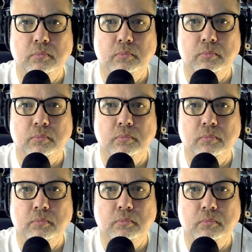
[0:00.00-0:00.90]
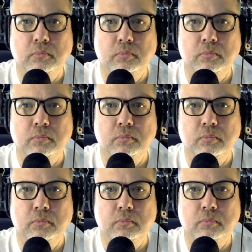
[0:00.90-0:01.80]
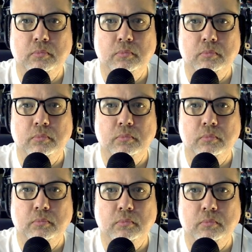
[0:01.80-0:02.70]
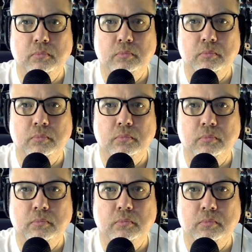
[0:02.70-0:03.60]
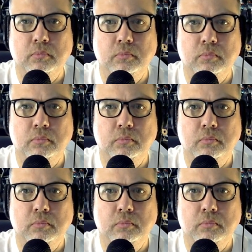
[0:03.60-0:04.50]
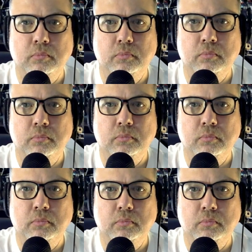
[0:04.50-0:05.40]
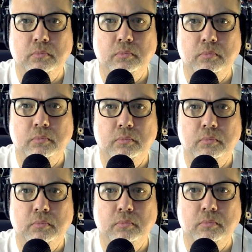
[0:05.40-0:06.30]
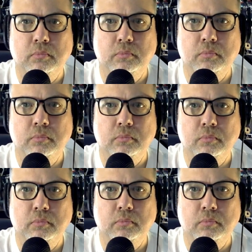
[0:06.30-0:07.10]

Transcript: The person shown says nothing.